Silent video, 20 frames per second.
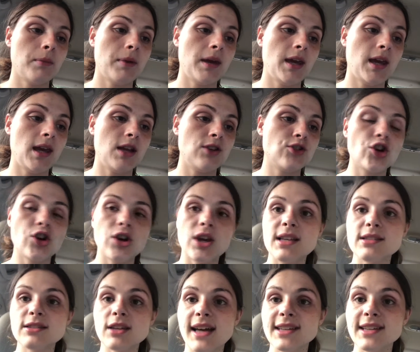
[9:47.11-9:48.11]
me,
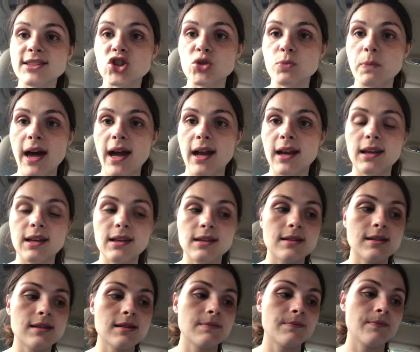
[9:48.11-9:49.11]
turkey sausage
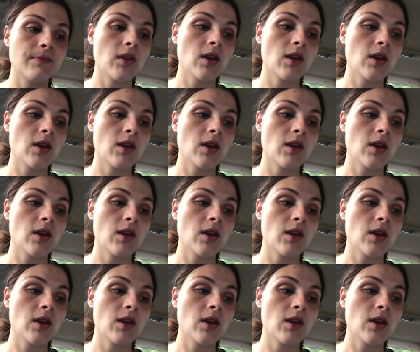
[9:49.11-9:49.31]
patties,